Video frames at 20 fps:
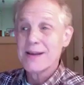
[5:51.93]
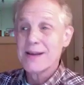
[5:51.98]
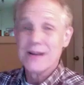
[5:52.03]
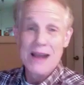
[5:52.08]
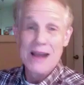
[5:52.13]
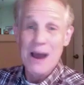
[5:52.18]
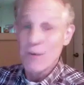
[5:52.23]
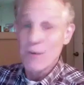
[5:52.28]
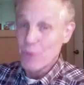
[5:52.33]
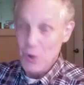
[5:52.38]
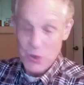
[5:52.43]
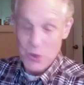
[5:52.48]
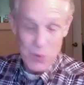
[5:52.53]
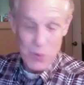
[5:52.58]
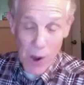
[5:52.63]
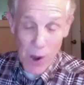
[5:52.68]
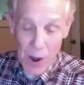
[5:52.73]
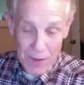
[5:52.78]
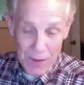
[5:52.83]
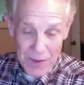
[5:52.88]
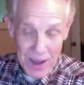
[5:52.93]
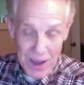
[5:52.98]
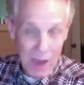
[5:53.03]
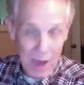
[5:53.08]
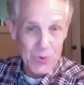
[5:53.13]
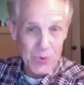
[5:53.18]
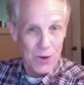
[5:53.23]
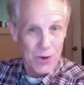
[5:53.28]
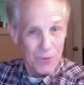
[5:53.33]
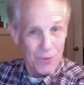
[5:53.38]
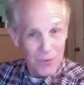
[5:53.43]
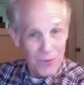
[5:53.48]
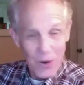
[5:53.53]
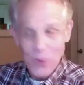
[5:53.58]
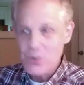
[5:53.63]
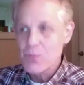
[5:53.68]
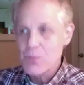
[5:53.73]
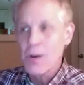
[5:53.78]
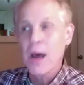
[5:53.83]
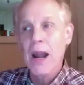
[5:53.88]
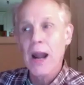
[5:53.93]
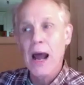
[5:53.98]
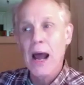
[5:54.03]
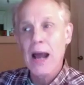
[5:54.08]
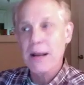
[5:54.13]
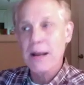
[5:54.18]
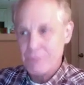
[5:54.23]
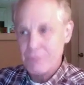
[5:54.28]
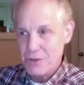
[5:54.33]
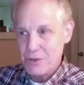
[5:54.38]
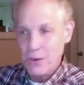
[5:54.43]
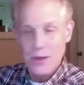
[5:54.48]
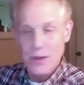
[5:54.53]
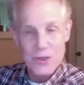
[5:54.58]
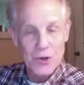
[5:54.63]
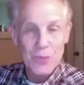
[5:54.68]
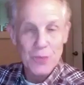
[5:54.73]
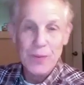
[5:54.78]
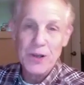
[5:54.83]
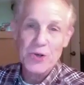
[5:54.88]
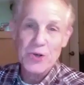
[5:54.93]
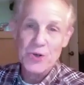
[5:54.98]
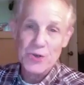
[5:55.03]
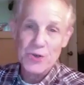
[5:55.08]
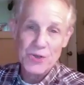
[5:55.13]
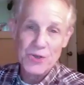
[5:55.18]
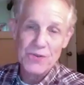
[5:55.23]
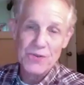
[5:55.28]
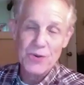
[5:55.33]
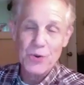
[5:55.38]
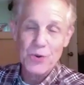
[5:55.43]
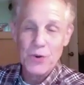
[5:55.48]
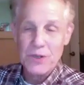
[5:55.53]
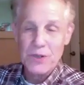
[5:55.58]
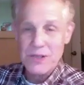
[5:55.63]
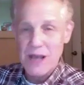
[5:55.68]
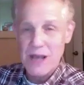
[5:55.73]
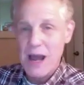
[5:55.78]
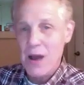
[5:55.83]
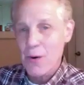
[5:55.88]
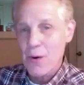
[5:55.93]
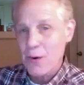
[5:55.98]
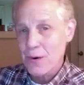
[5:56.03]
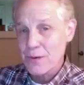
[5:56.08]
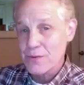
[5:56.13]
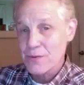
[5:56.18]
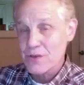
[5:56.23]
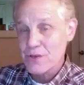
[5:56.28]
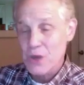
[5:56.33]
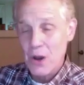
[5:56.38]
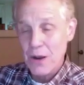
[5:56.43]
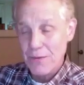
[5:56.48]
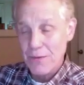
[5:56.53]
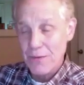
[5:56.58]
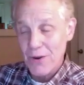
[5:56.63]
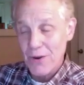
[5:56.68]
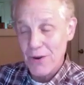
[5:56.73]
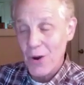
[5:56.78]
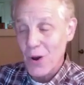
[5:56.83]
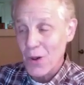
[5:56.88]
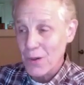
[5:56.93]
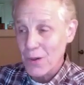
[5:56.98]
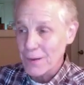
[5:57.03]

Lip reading: Now, of course, we all have cameras on our phones, but I took pictures of the North Tower and saw it fall.